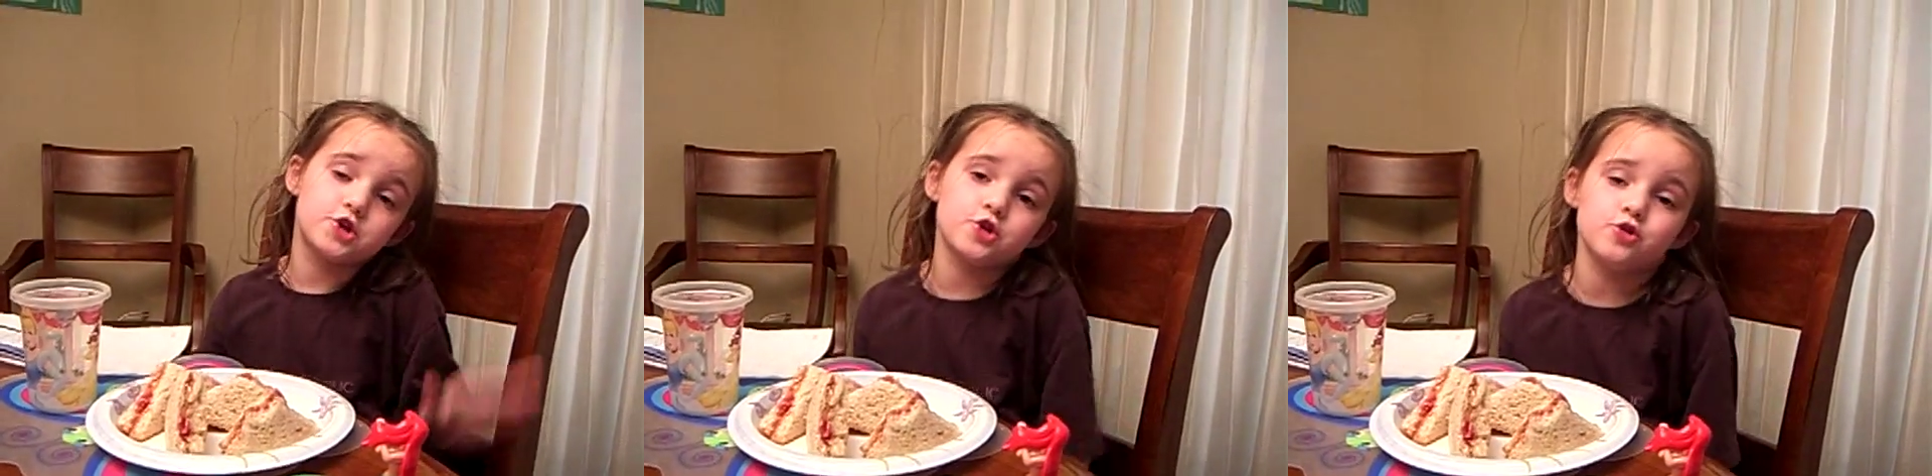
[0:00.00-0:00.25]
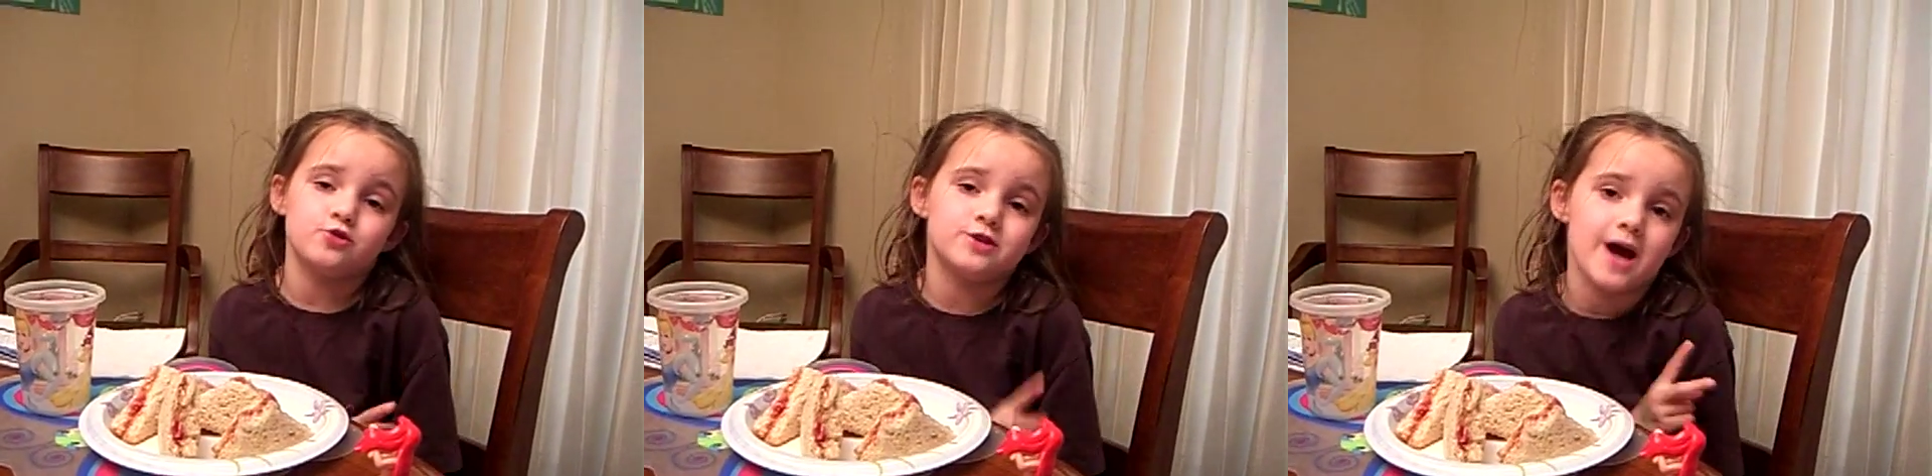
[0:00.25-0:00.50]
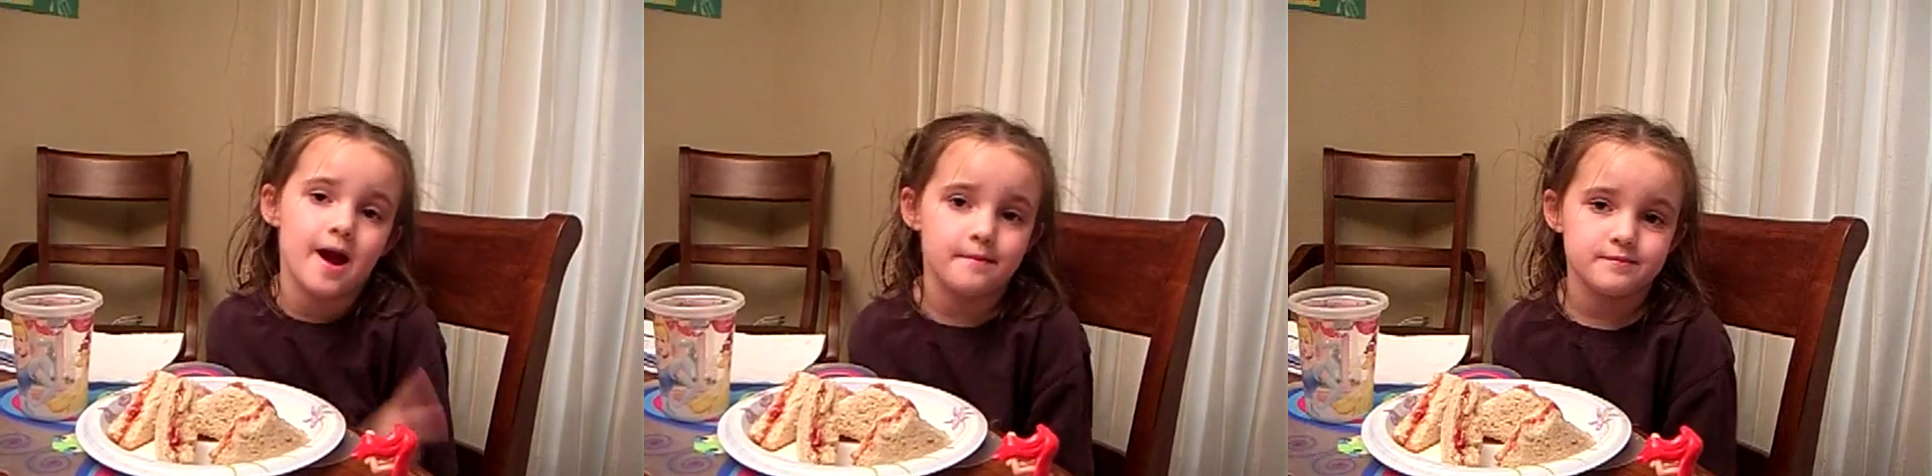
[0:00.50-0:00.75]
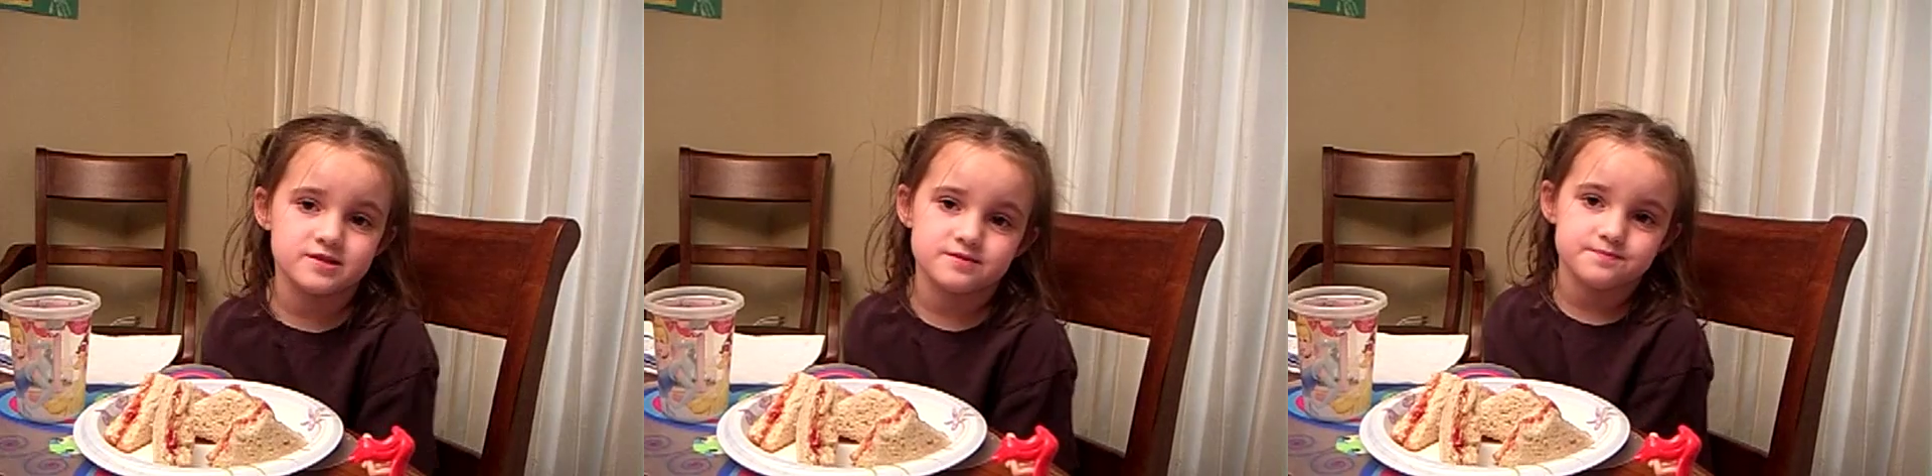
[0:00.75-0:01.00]
two times.
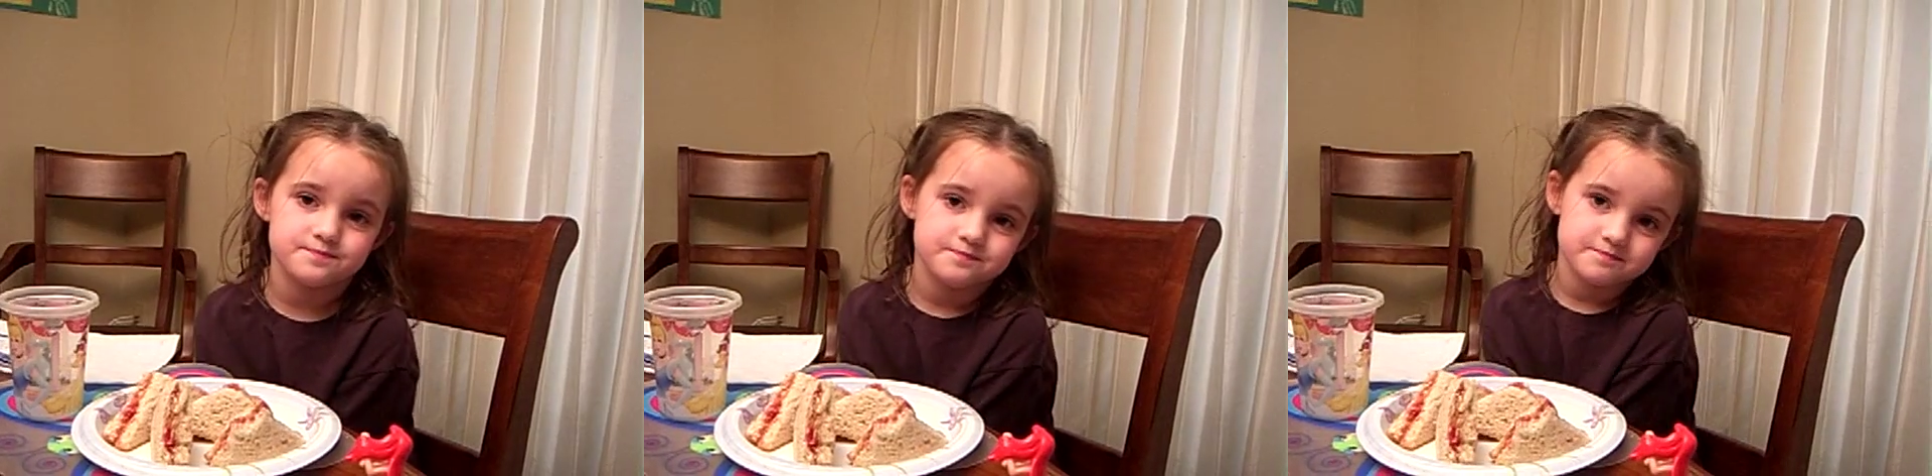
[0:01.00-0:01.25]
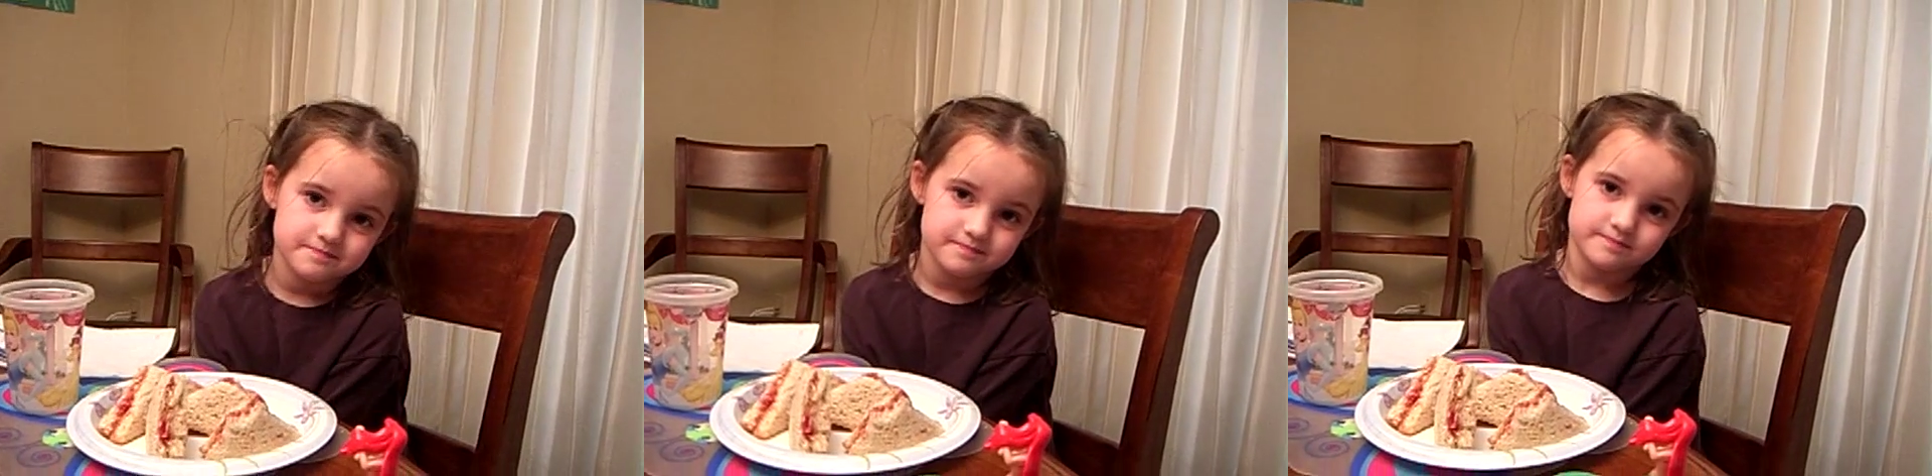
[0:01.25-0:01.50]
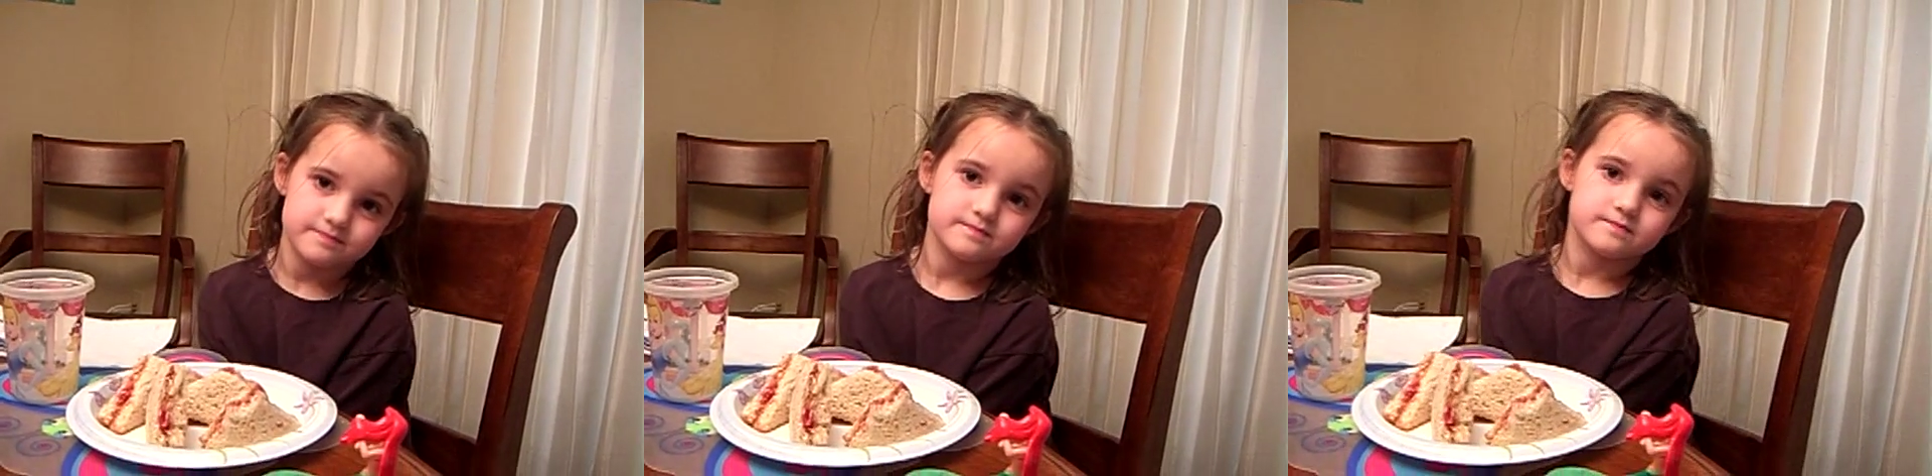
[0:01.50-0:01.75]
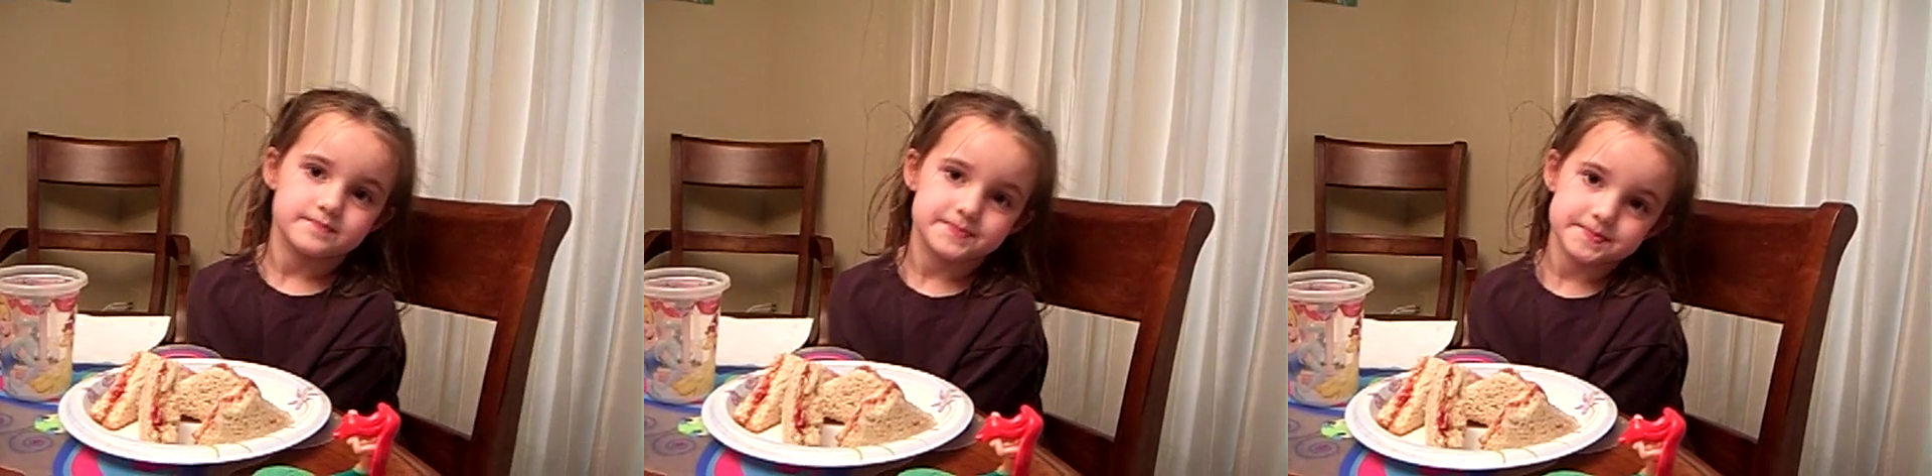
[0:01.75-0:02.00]

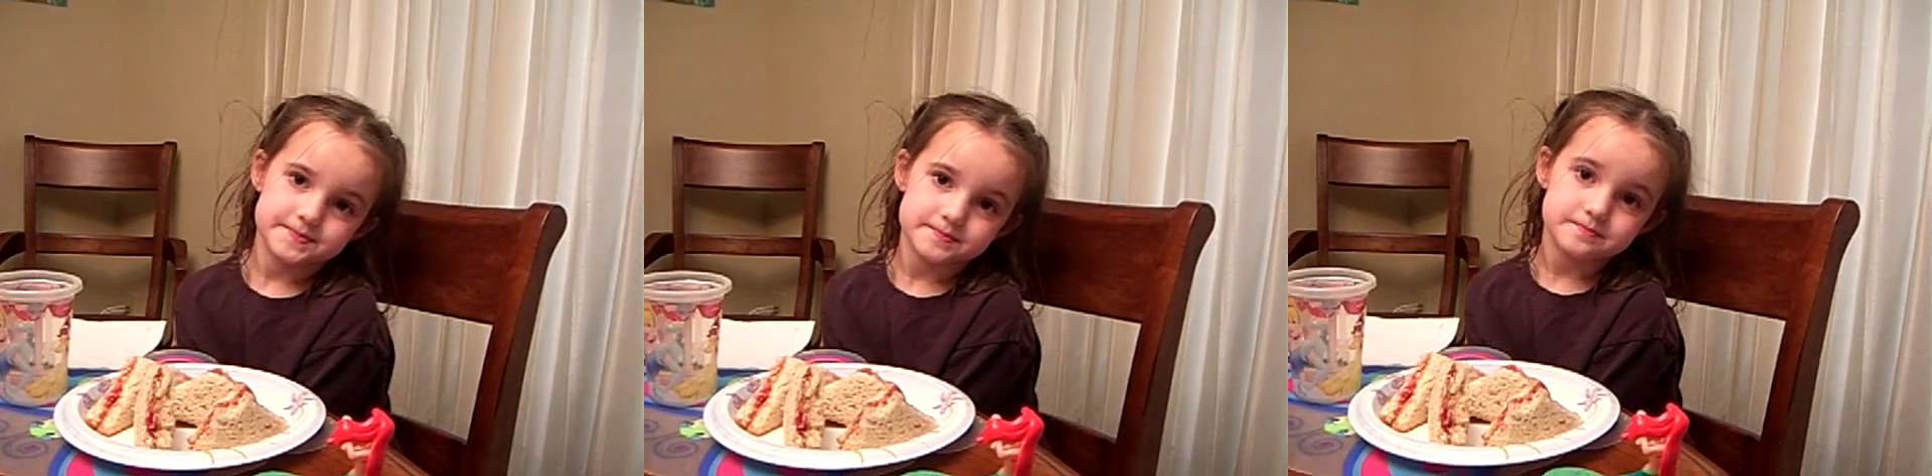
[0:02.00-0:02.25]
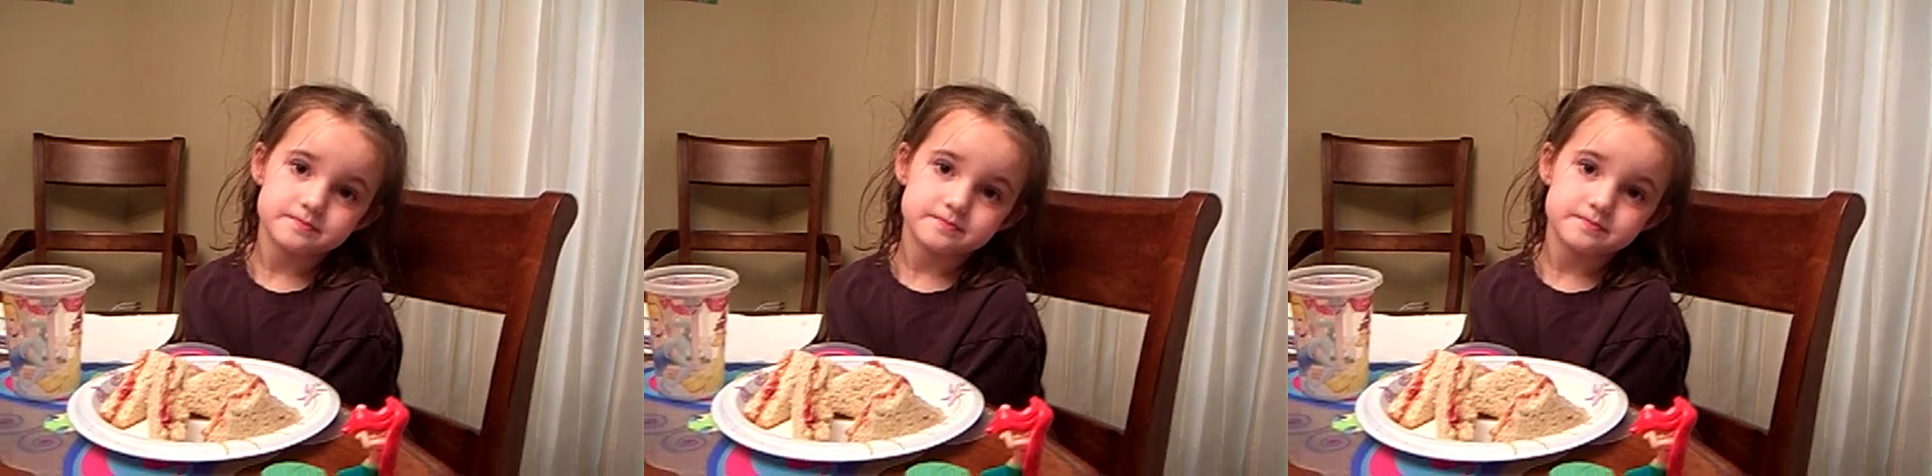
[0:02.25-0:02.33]
And